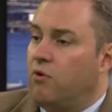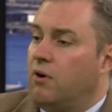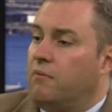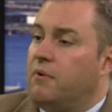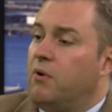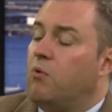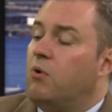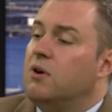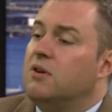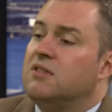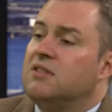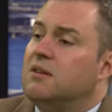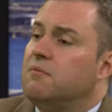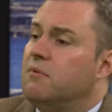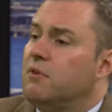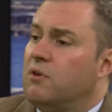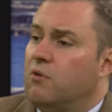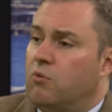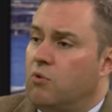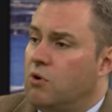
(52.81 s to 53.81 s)
I mean, what are some of
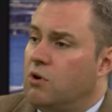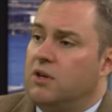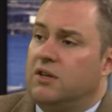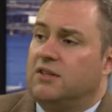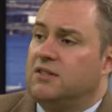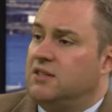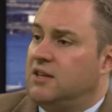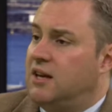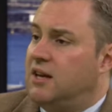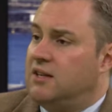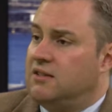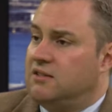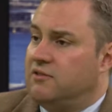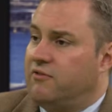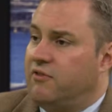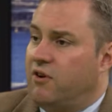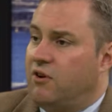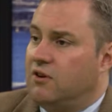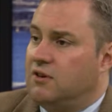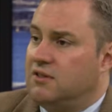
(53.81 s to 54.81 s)
the warning signs of
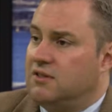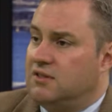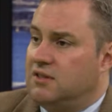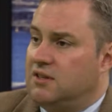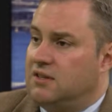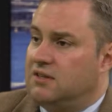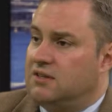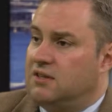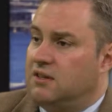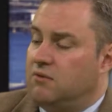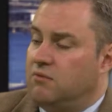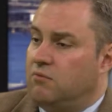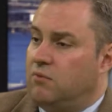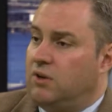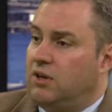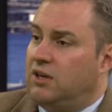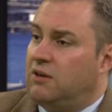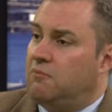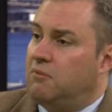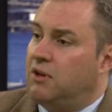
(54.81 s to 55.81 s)
heart disease that we
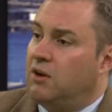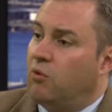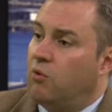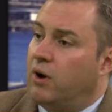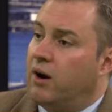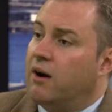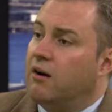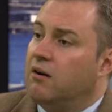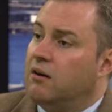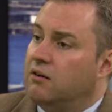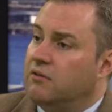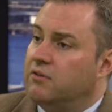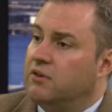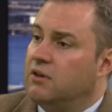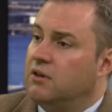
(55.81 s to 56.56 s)
need to be aware of?